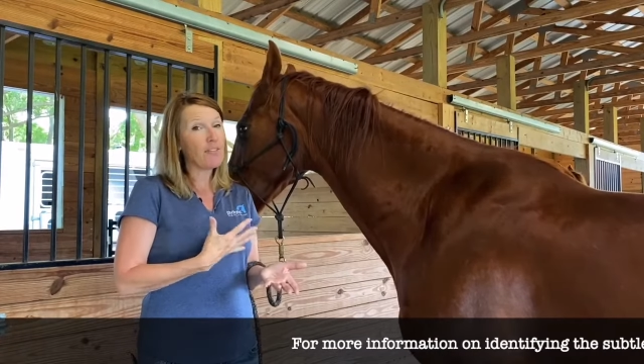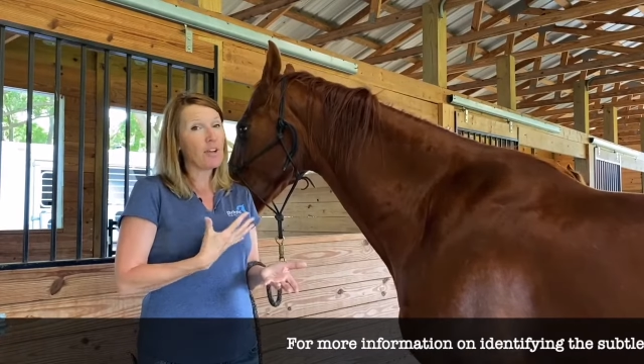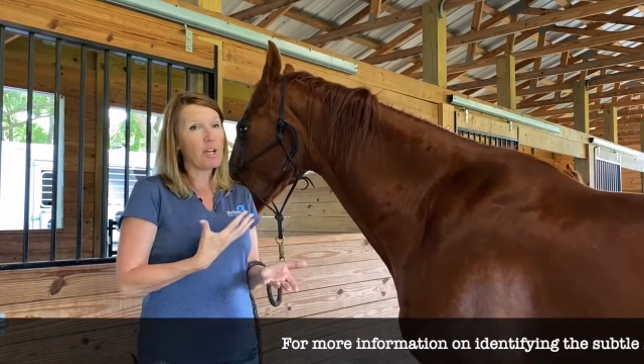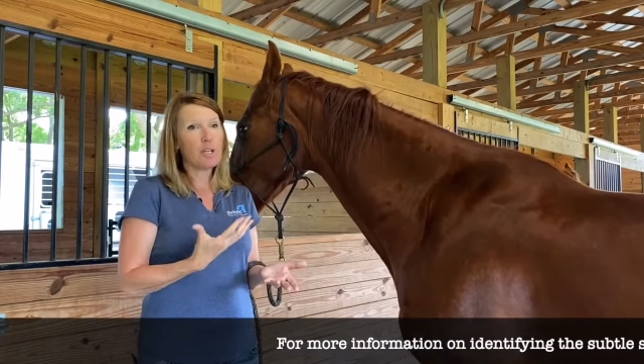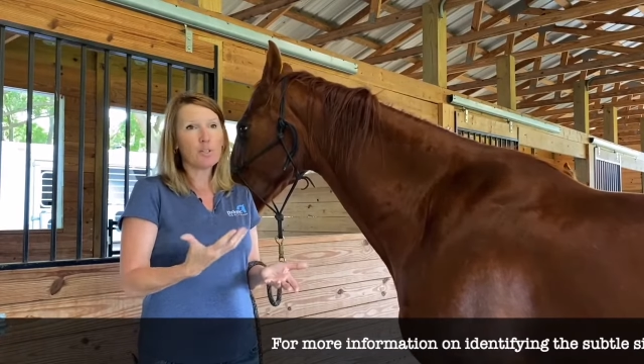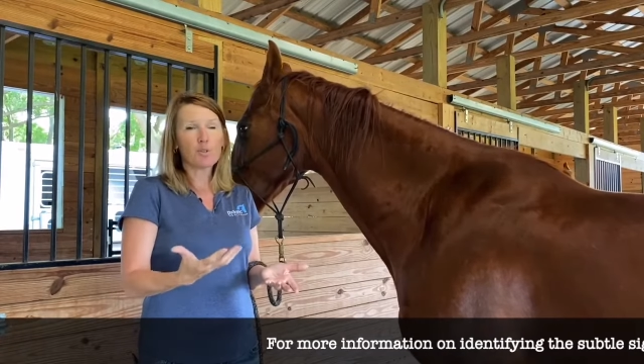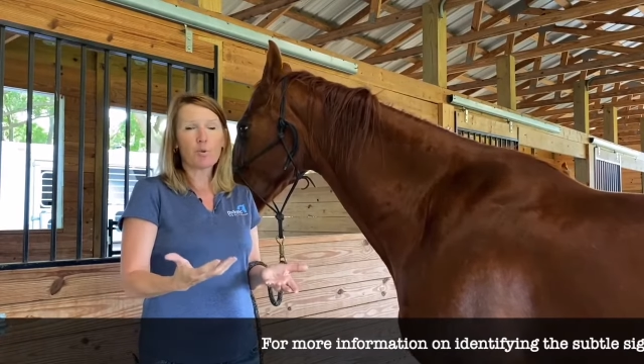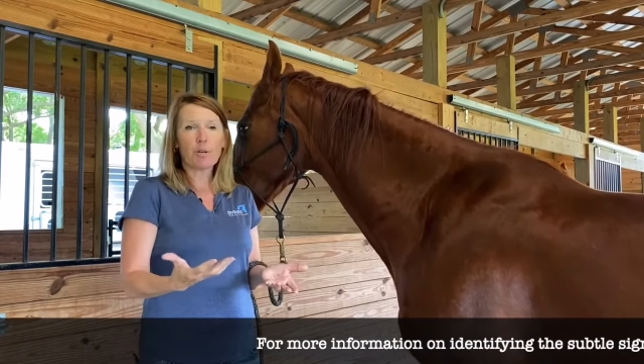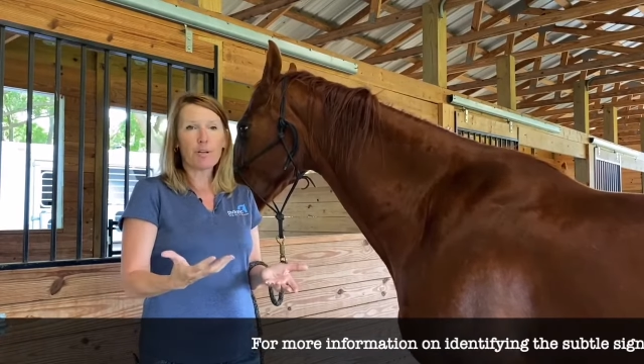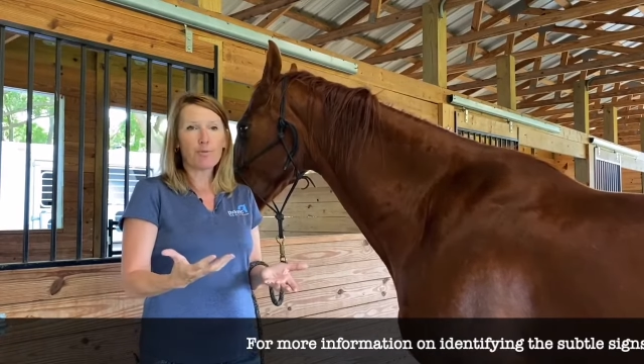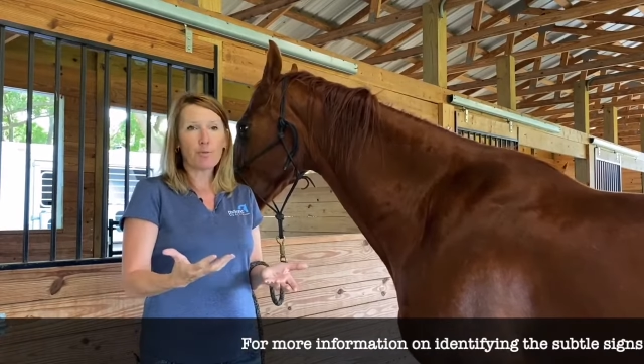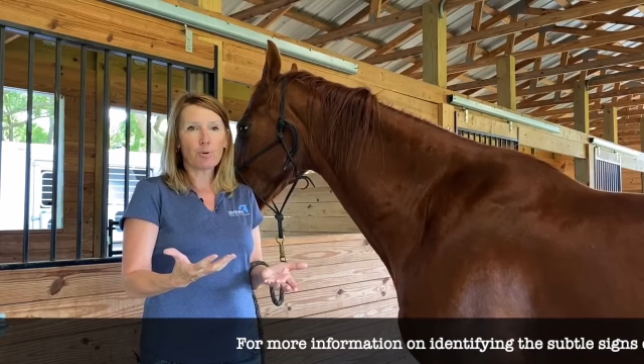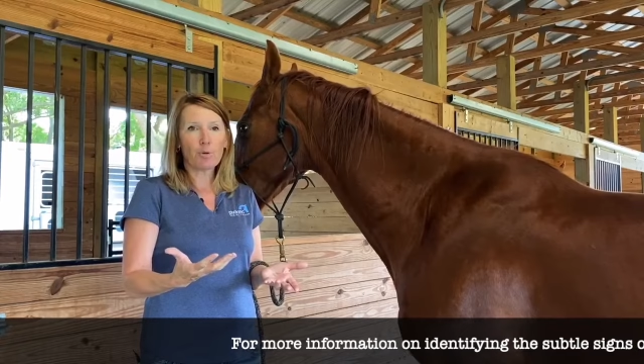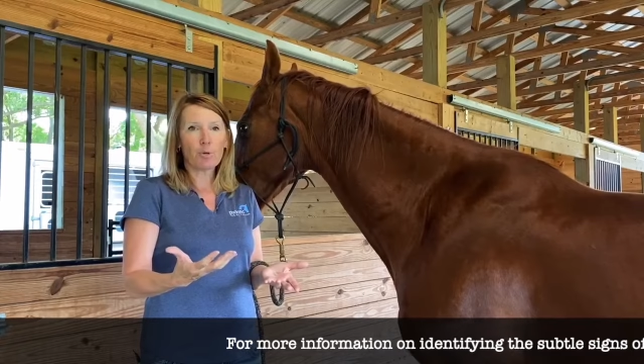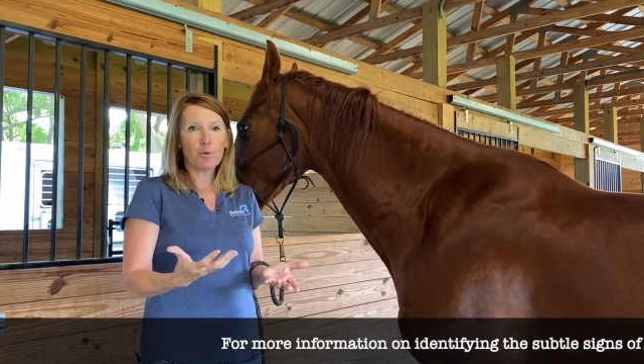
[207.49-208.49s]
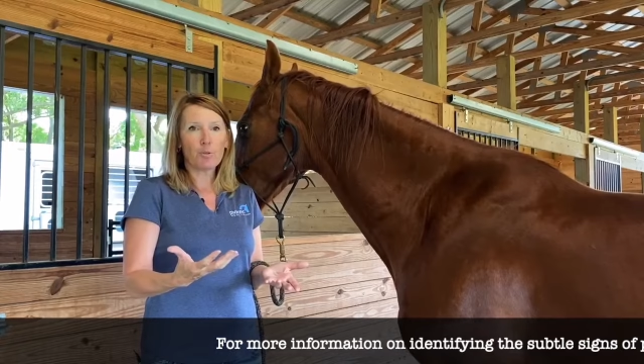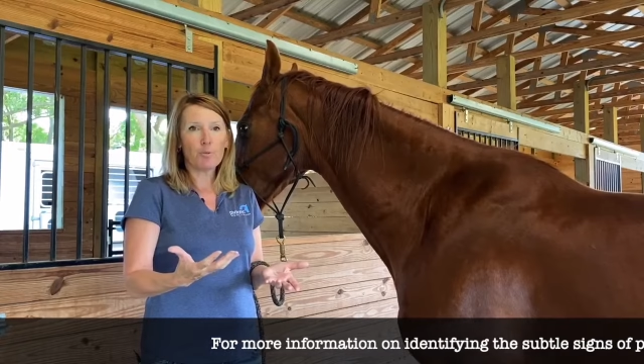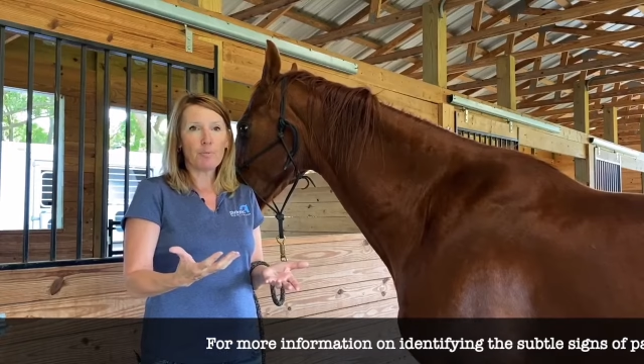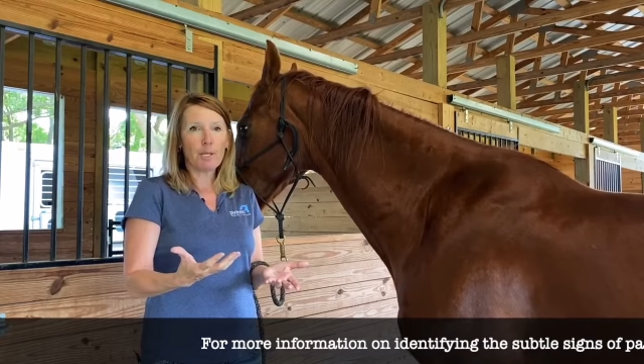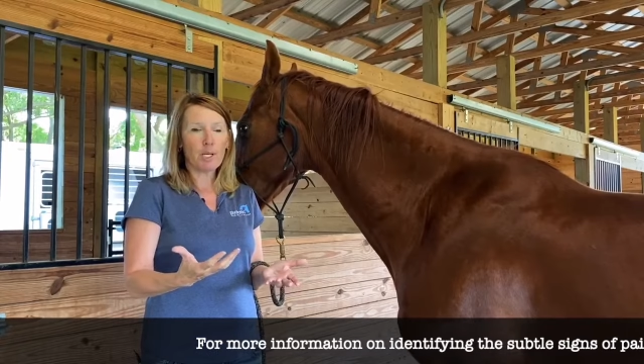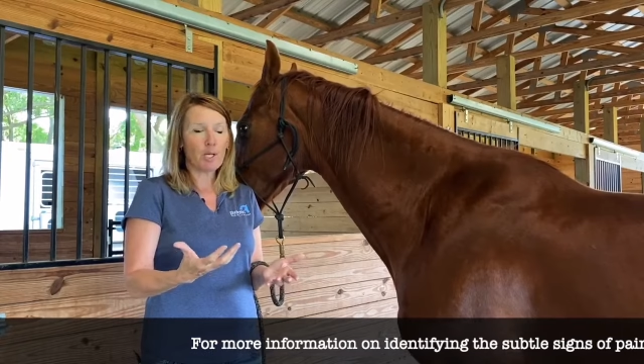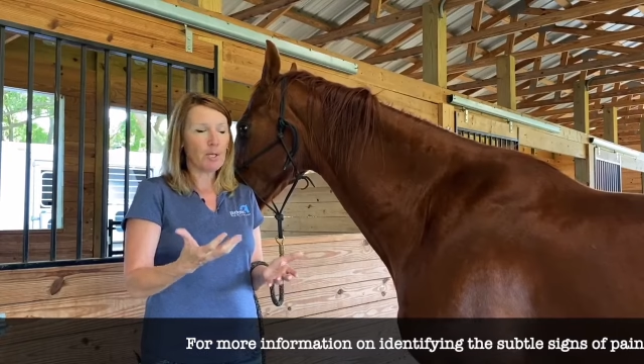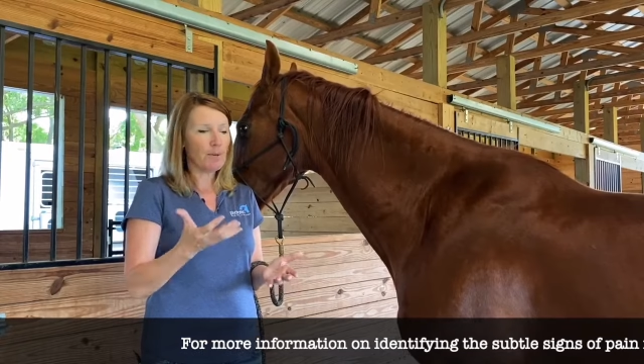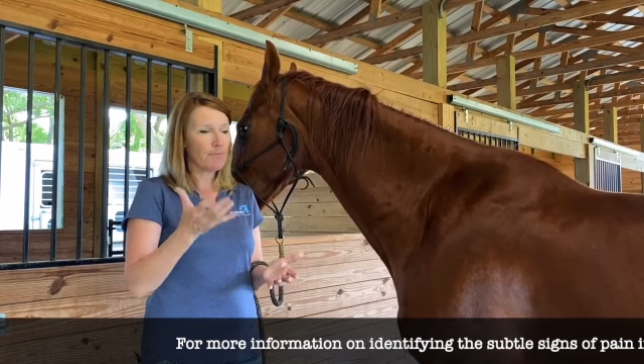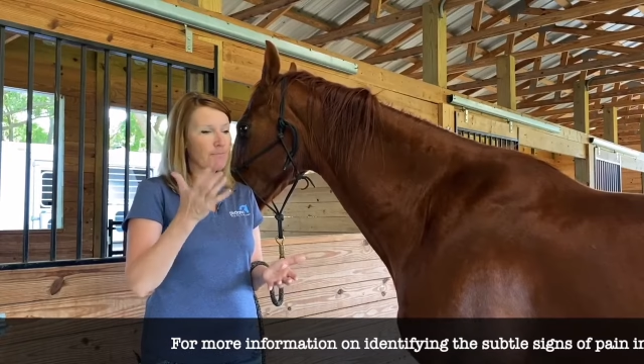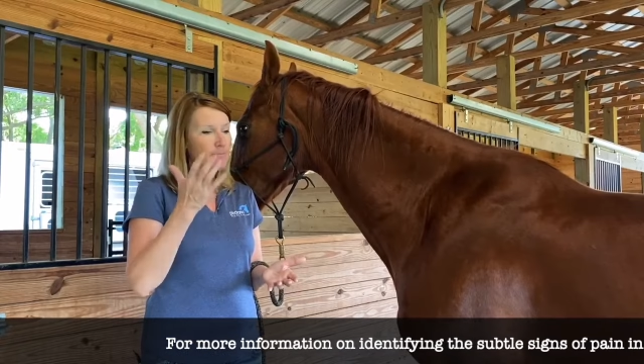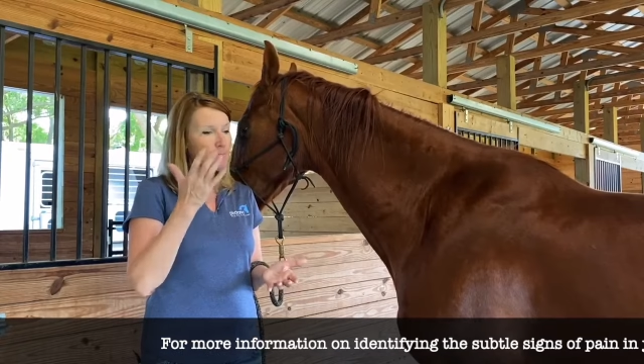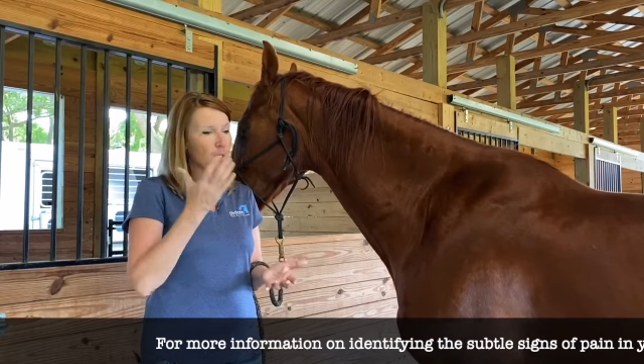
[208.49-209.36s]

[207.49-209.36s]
a 24-year-old mare.